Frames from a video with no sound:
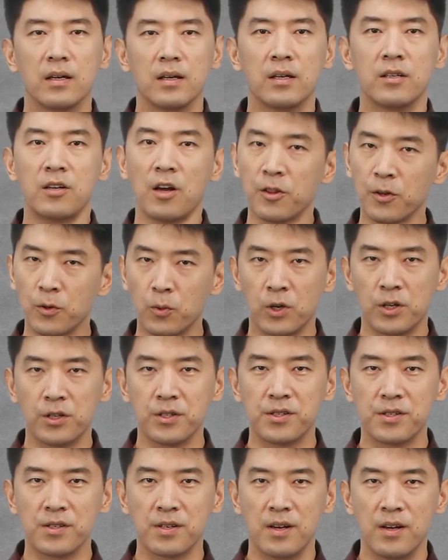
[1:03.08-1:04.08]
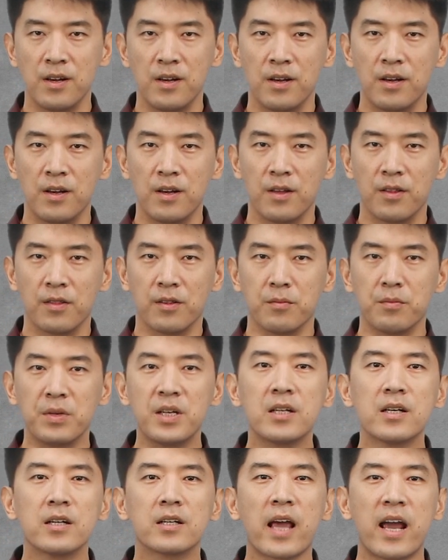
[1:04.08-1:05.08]
In other words, the
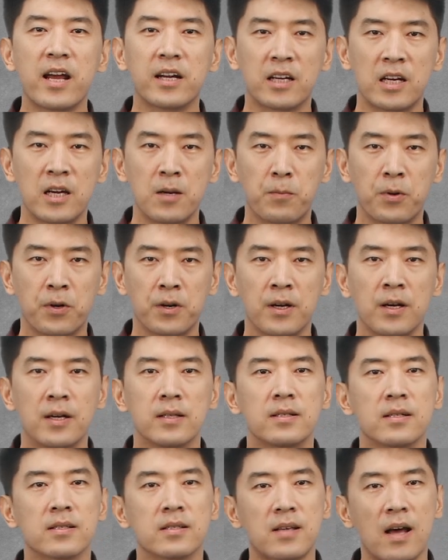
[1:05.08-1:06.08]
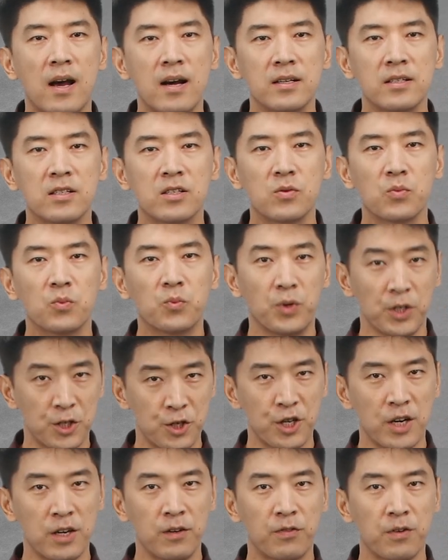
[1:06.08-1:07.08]
media gatekeeper decides
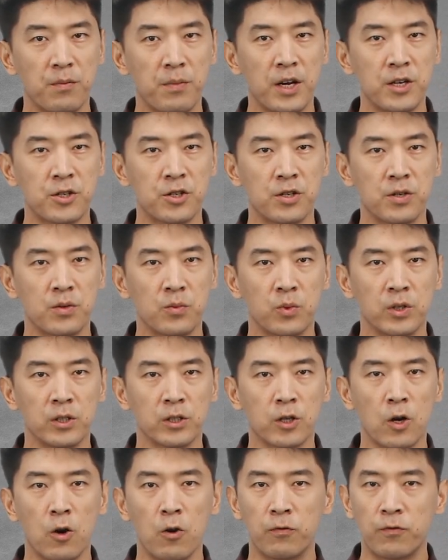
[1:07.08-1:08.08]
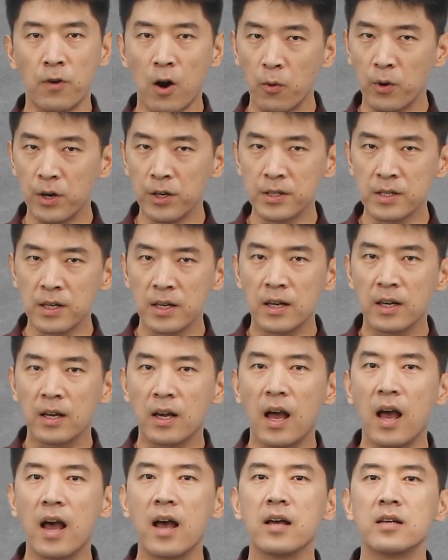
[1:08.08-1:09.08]
which information will go forward
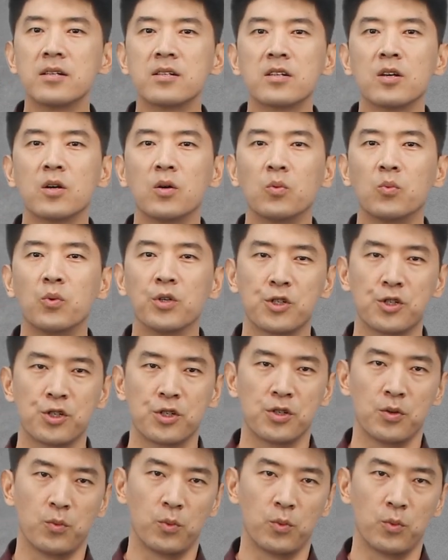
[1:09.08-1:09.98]
and which